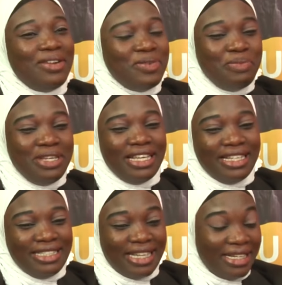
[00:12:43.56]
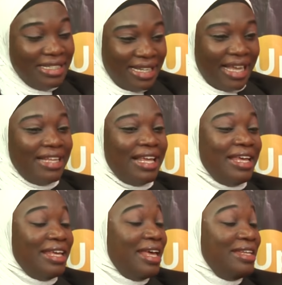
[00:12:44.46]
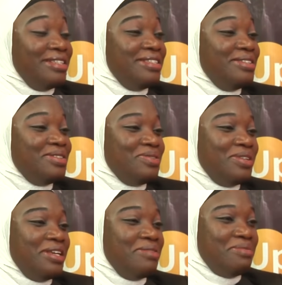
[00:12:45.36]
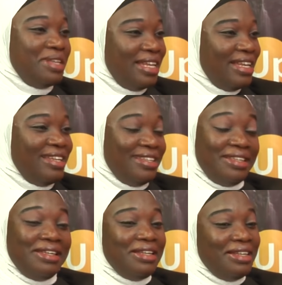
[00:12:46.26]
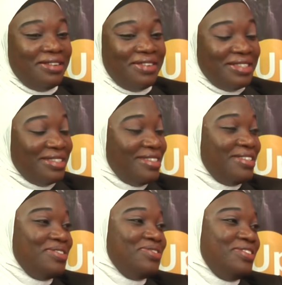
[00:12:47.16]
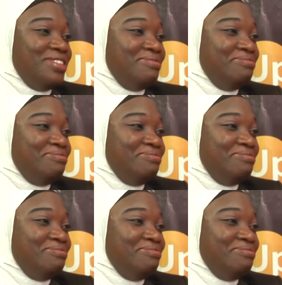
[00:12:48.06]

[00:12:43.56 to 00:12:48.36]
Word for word: an obedient child, I, I, I listened to mm -hmm. him, and mm -hmm. the rest is history.